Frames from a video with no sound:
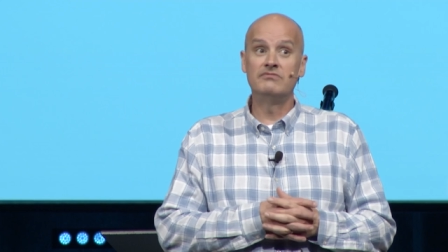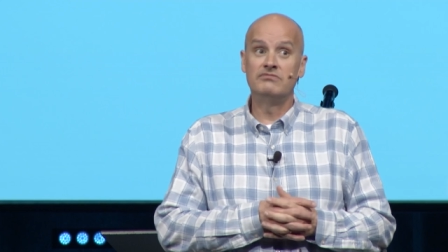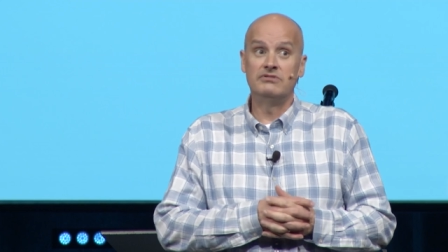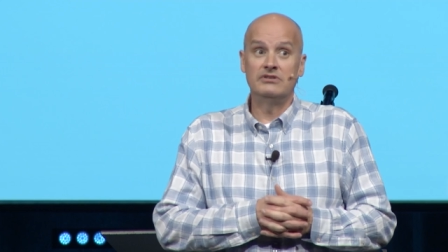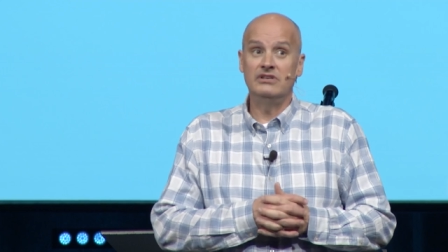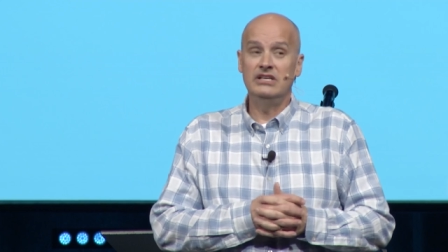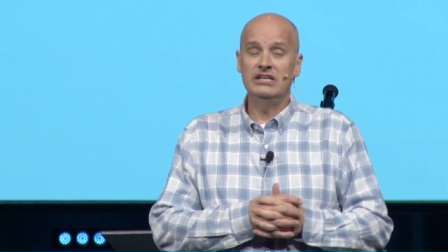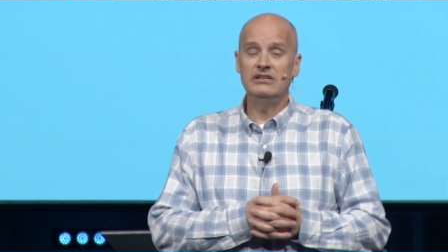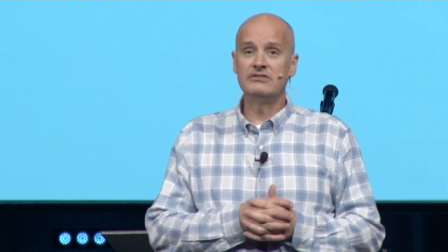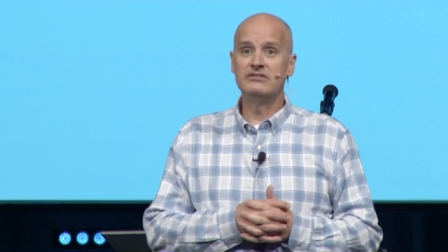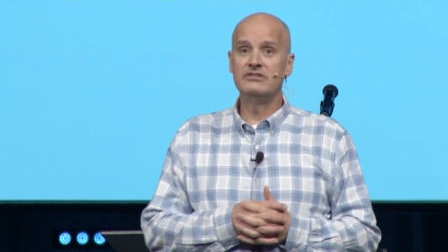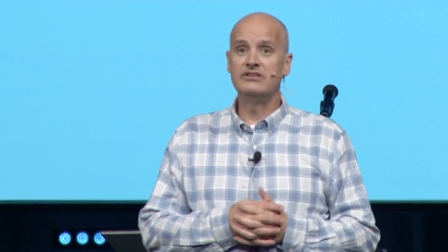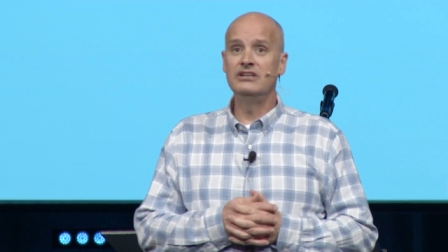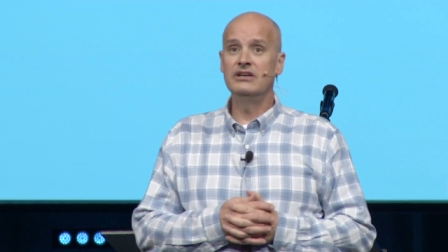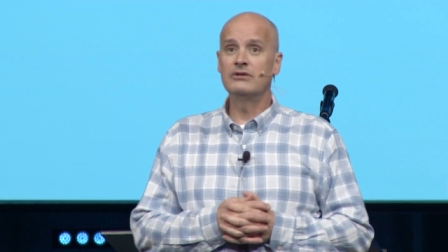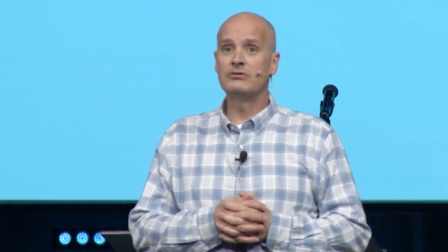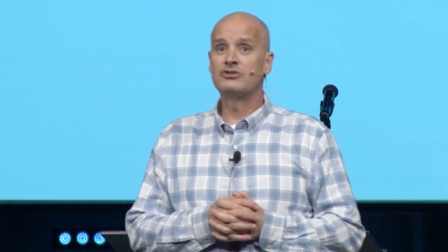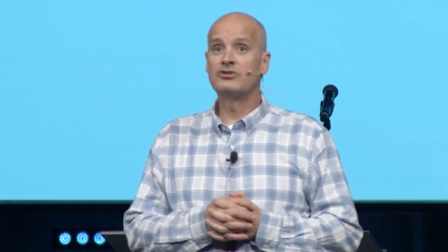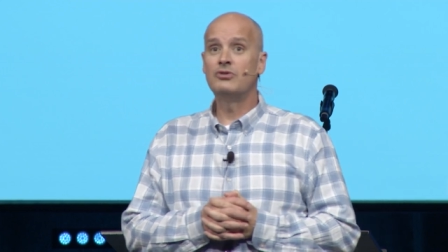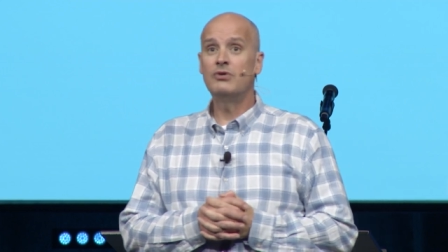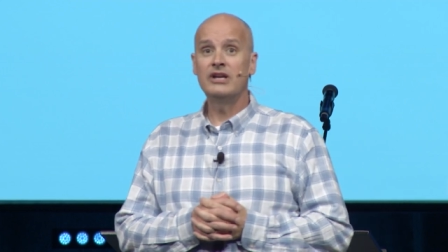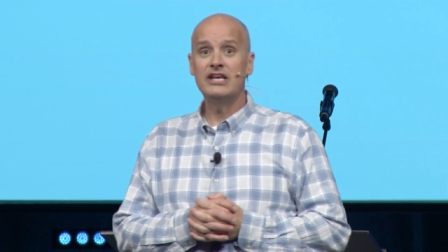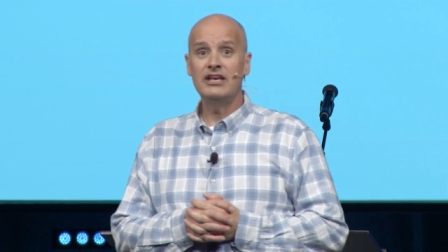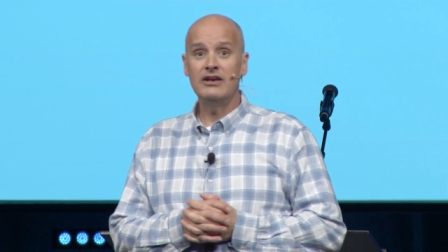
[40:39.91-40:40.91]
well, near
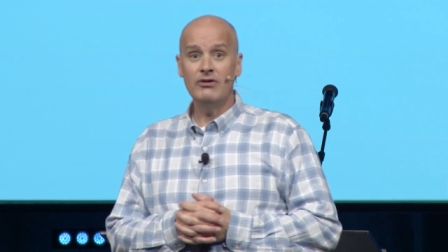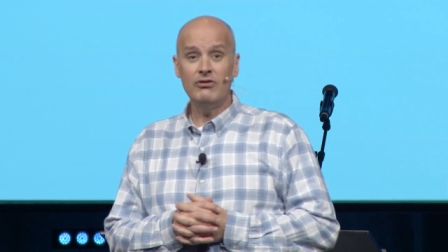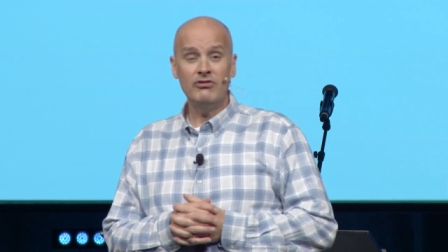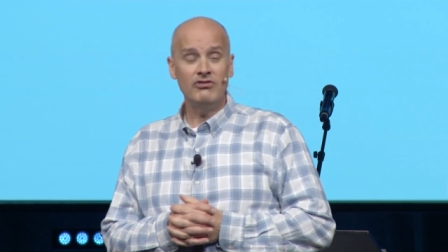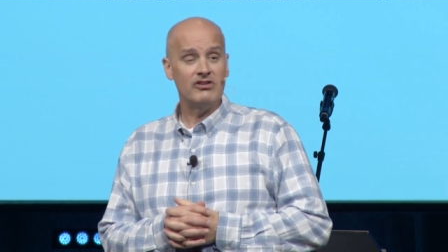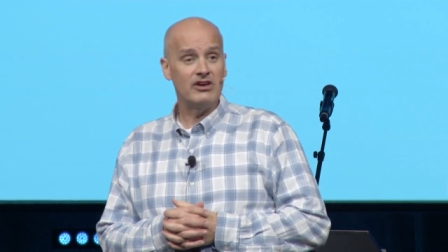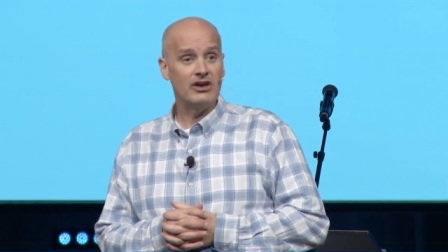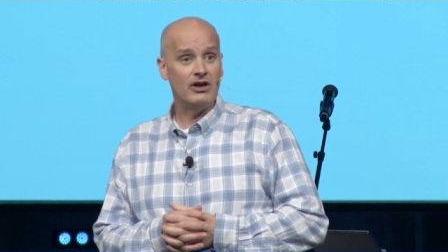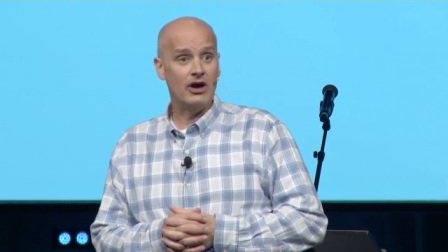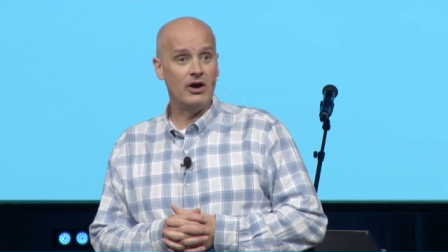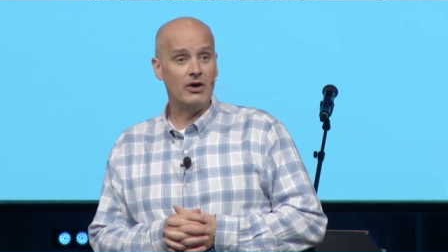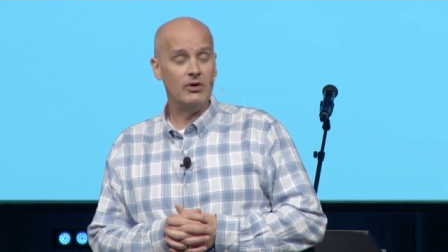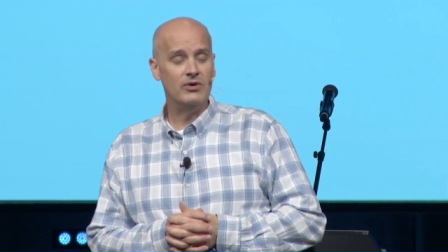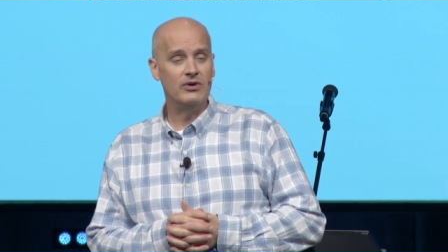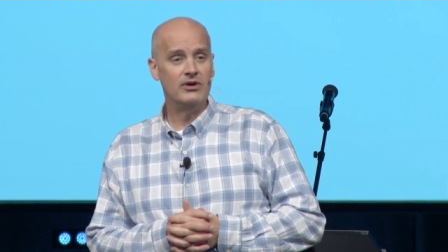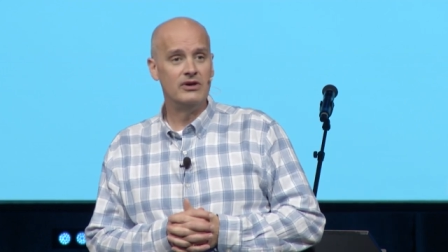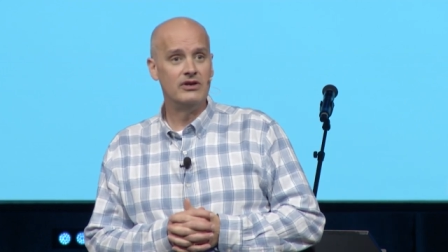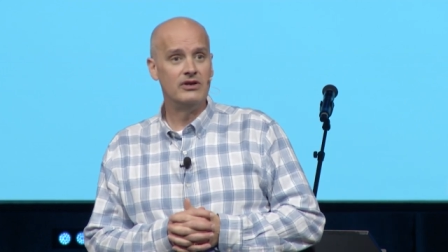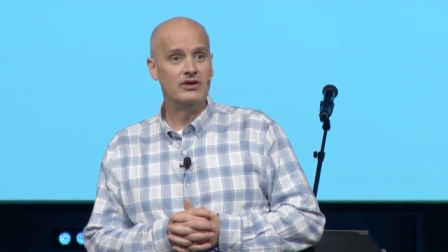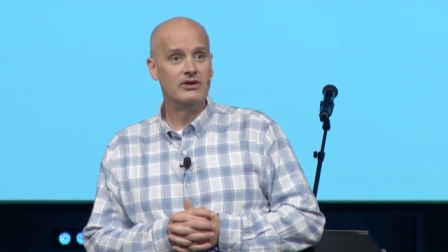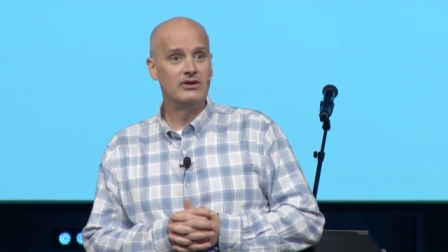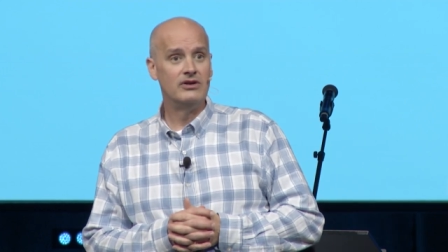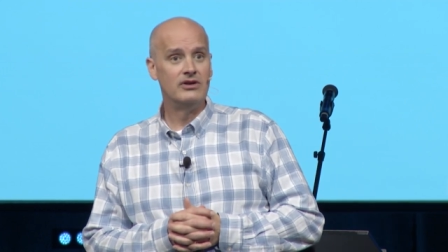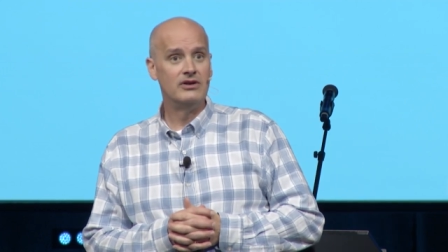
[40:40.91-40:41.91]
twenty years ago,
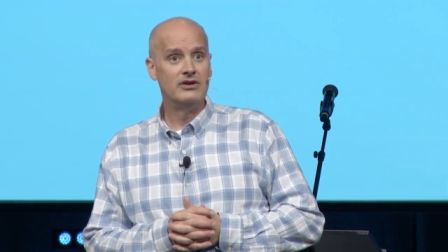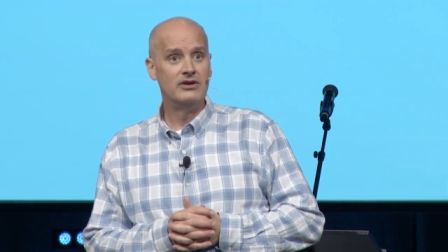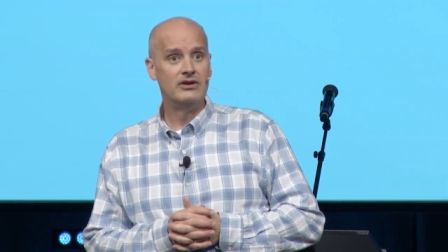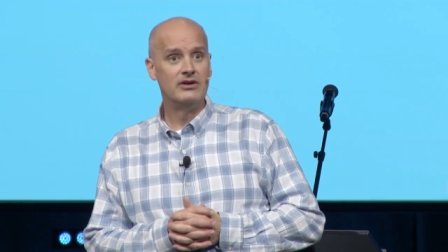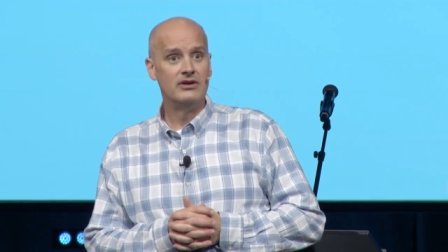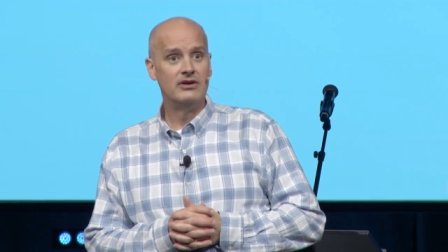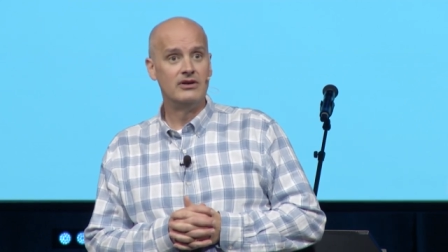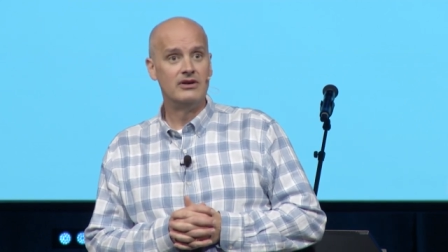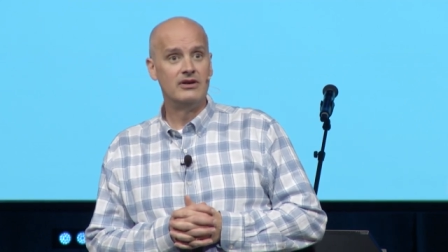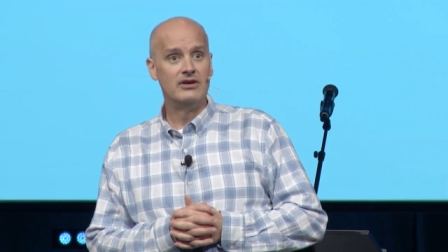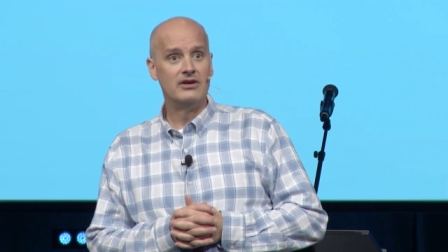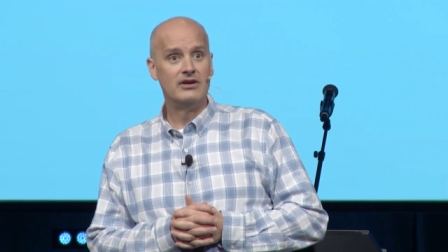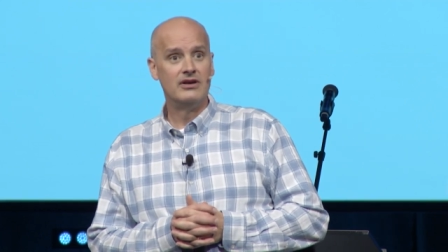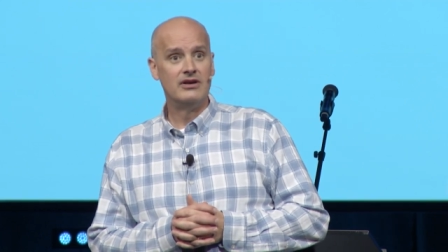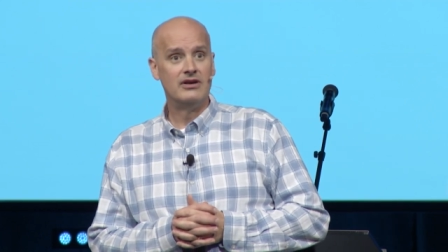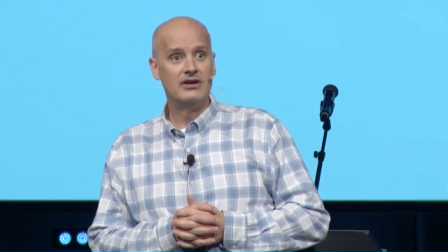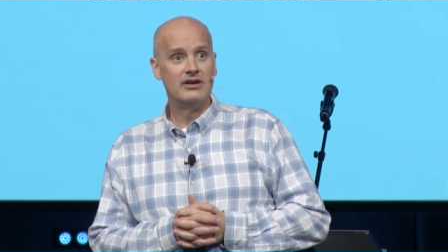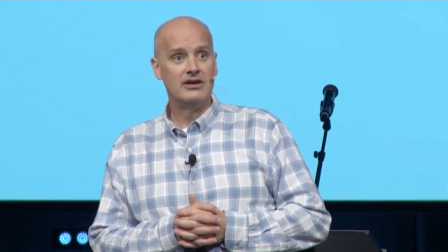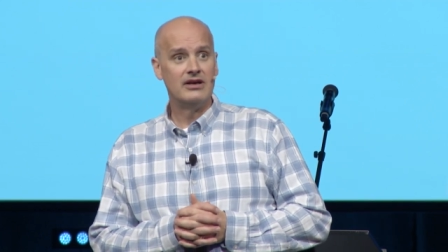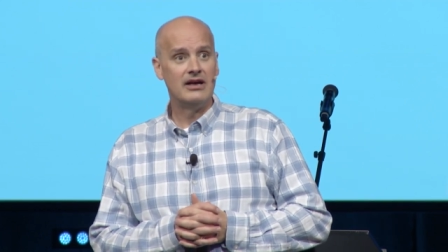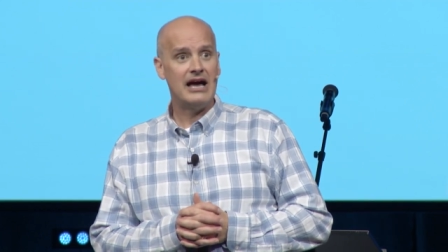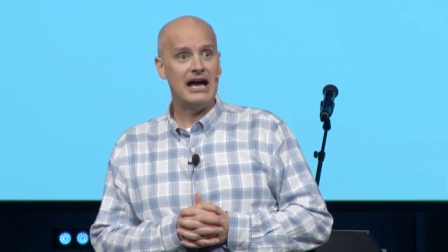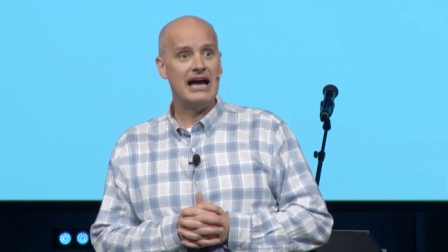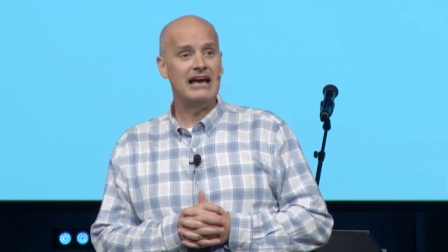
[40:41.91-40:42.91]

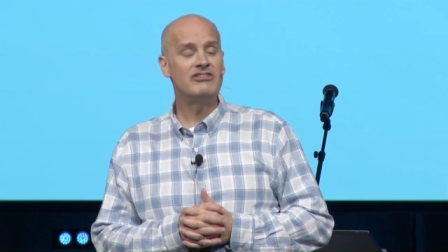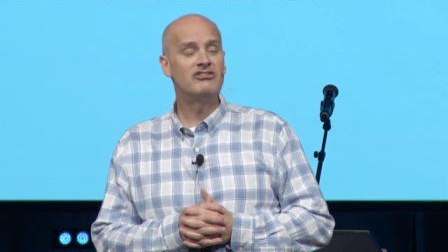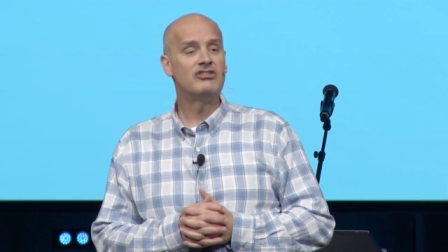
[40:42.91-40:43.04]
I